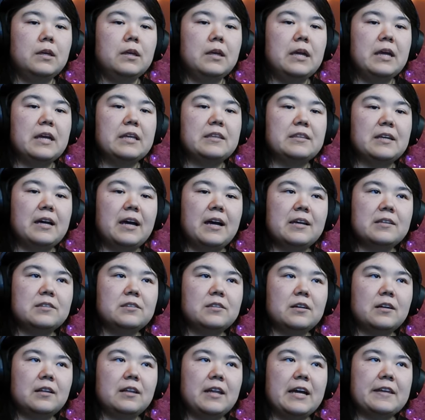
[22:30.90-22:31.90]
It does
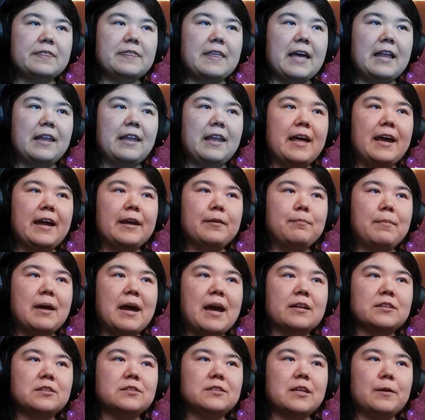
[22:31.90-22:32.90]
look like that line
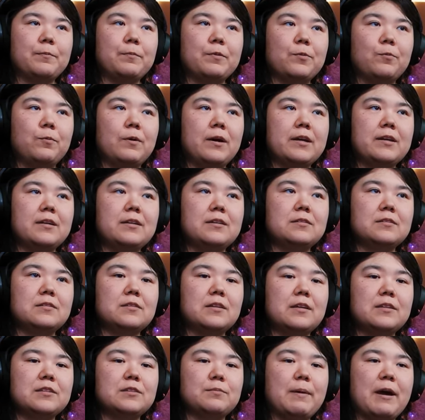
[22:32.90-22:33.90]
matches up with what
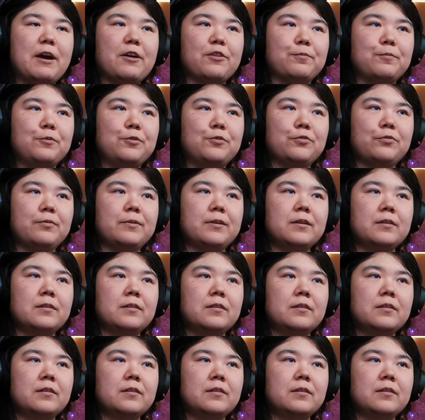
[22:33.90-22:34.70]
his mouth movement.